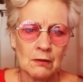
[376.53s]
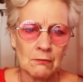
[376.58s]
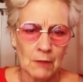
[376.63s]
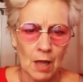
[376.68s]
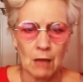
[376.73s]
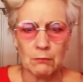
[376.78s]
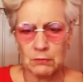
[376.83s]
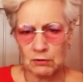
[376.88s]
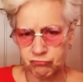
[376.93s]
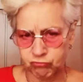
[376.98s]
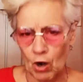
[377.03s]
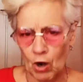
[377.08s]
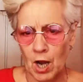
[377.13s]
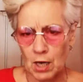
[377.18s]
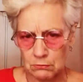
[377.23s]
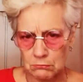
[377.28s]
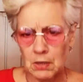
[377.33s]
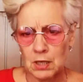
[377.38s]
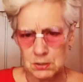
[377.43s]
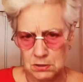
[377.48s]
"I'm
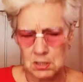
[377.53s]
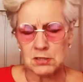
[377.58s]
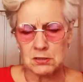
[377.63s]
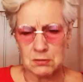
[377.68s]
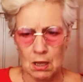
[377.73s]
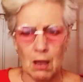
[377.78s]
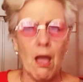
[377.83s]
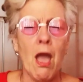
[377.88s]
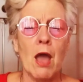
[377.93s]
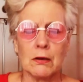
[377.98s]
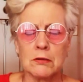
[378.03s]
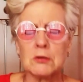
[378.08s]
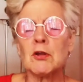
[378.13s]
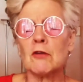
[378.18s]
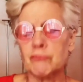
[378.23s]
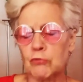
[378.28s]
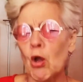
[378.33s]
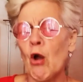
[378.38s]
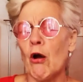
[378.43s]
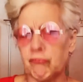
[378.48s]
afraid this is the end
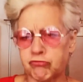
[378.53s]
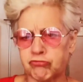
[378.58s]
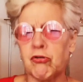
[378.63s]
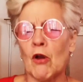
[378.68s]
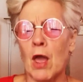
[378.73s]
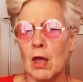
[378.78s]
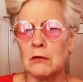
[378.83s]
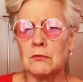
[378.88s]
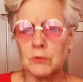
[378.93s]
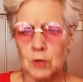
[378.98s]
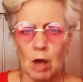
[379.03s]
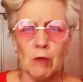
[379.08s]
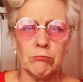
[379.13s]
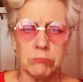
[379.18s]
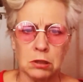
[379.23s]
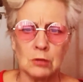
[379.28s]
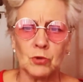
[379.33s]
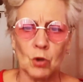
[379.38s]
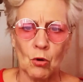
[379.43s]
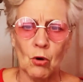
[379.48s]
of your friend
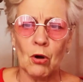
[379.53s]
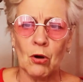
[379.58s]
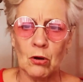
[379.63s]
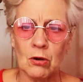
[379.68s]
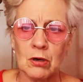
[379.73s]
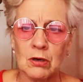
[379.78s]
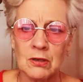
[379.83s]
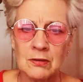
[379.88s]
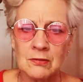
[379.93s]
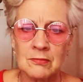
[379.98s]
Dumbledore."